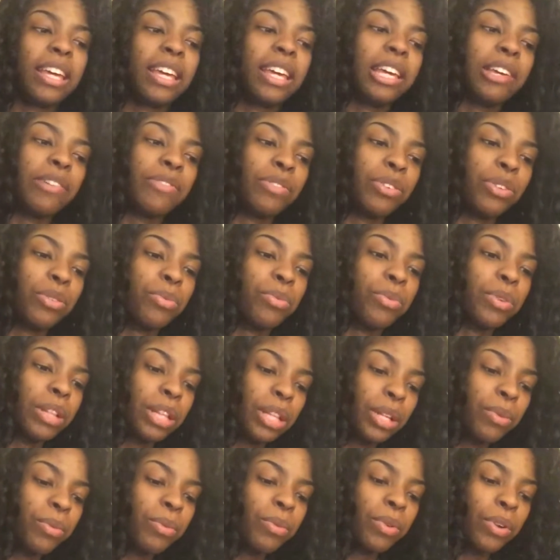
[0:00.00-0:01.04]
If you
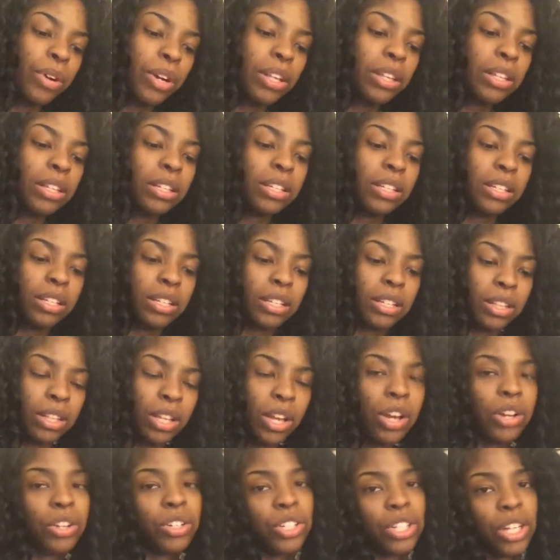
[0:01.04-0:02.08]
really want
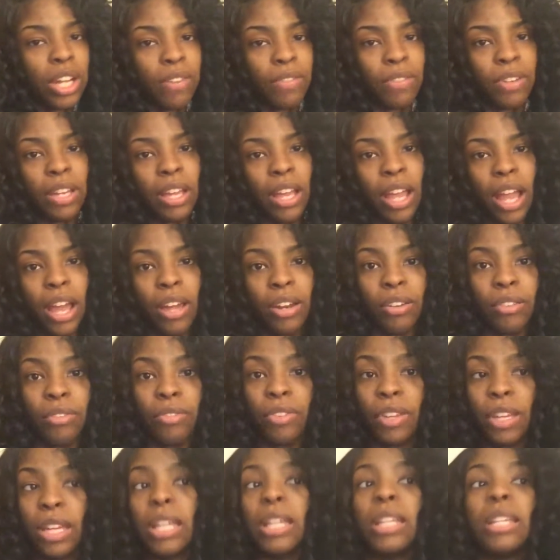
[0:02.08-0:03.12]
longevity out of
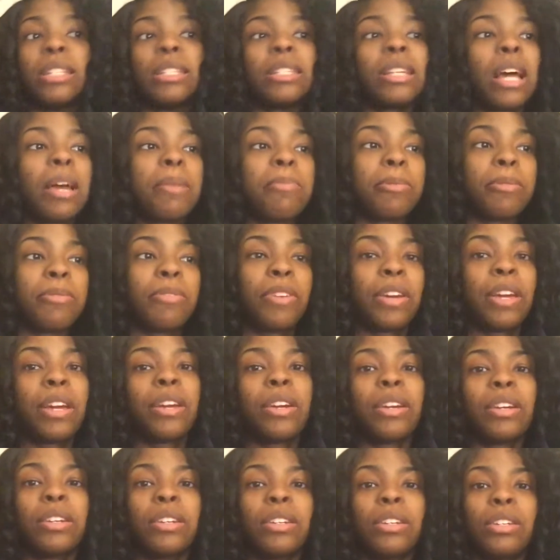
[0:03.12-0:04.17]
any type of
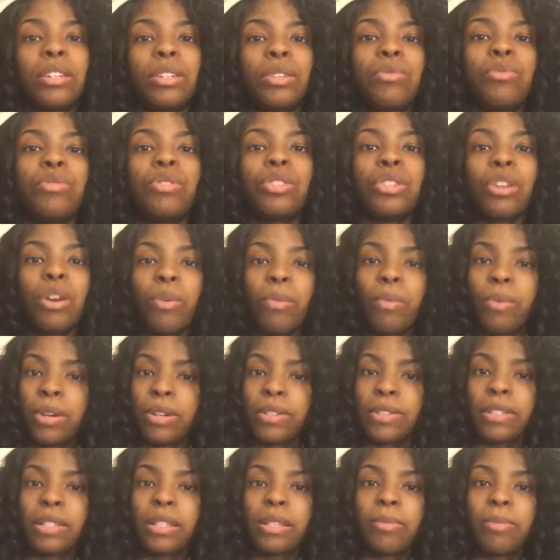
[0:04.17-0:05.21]
hair, you don't want to
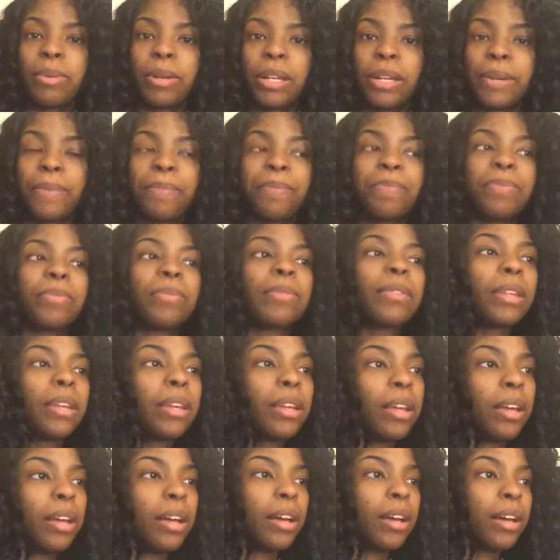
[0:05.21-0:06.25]
sleep in
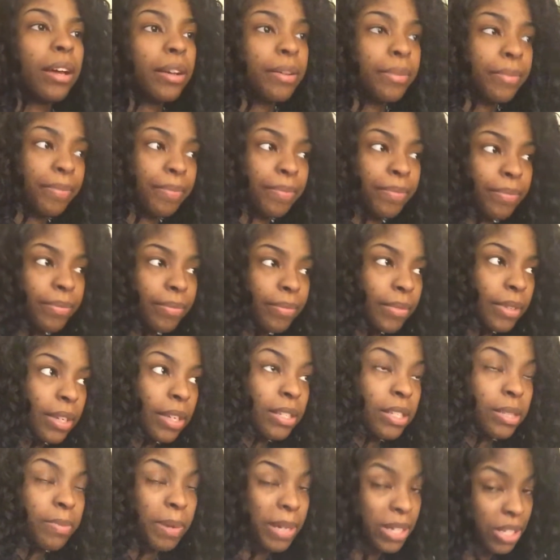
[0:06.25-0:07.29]
it,
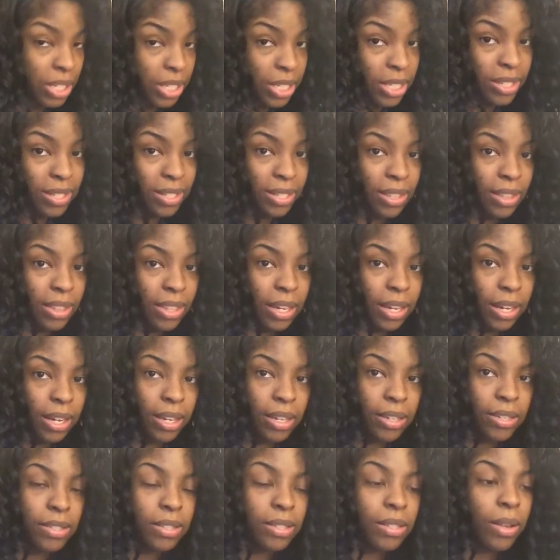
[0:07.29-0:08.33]
especially
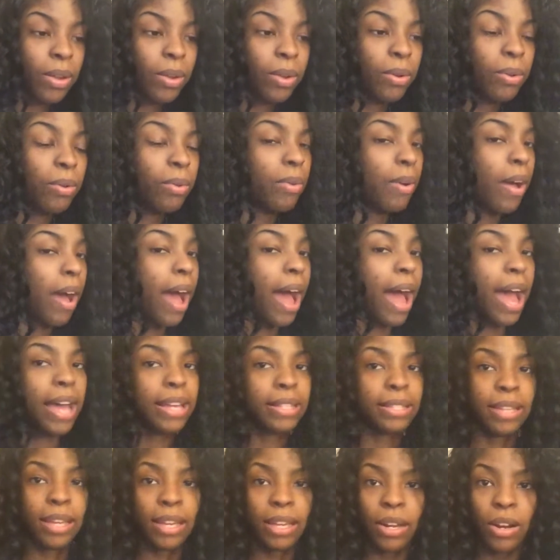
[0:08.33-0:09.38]
synthetic. So I
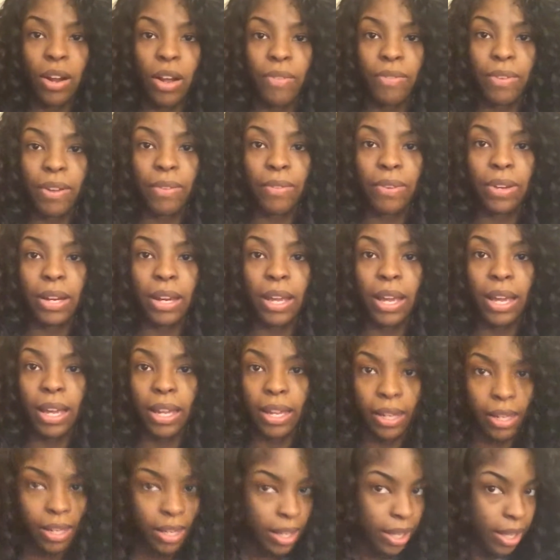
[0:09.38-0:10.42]
take it off every
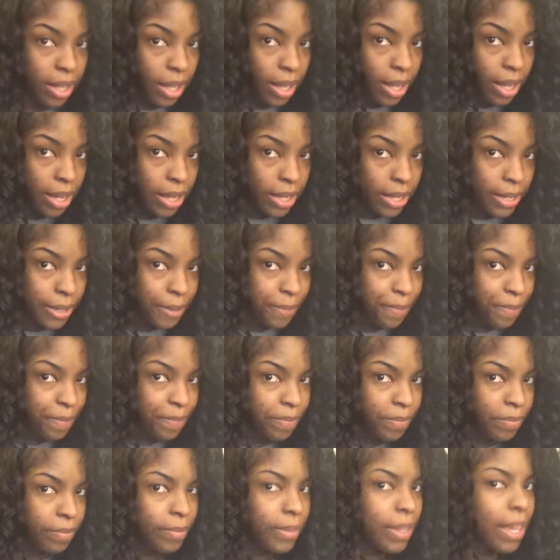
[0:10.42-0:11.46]
night.
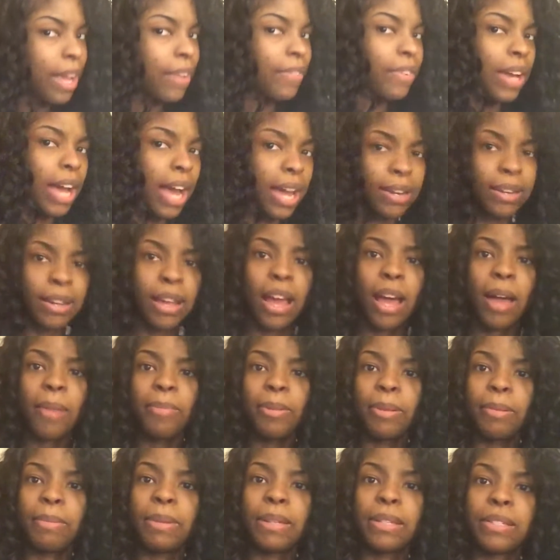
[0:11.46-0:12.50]
I've gotten
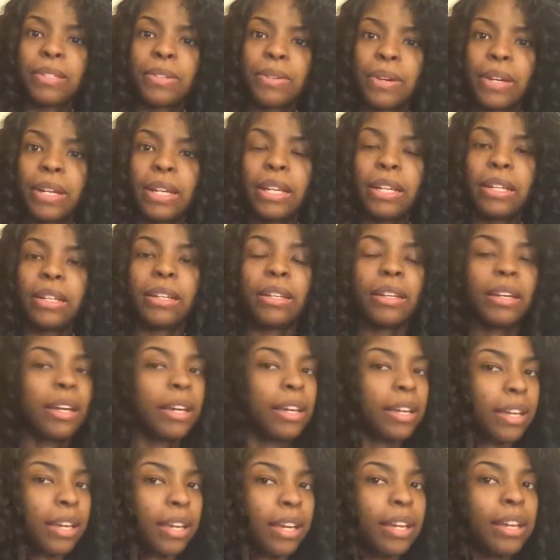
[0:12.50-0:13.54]
compliments on it.
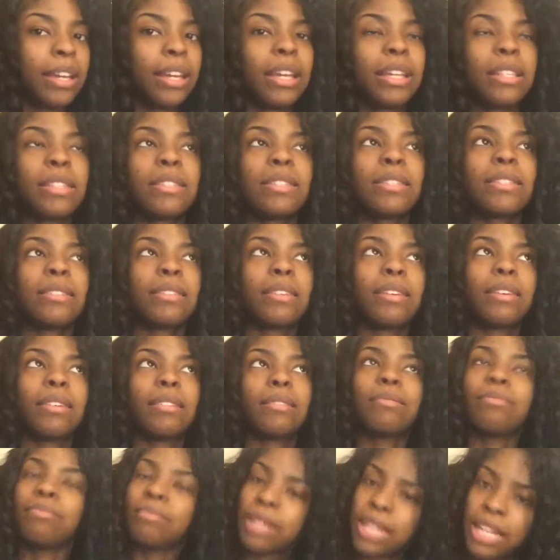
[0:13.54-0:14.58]
Again, it's
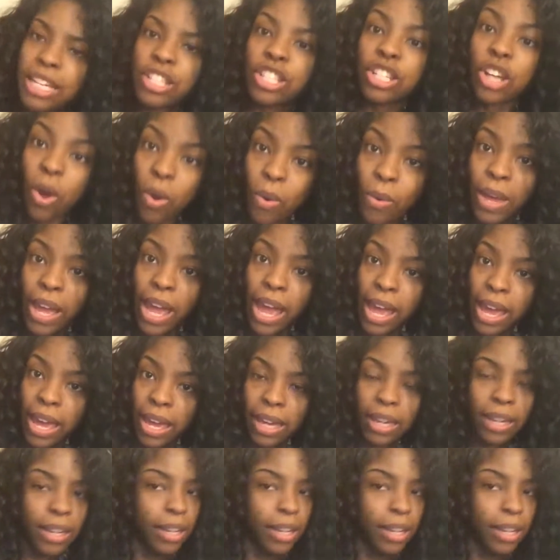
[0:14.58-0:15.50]
okay.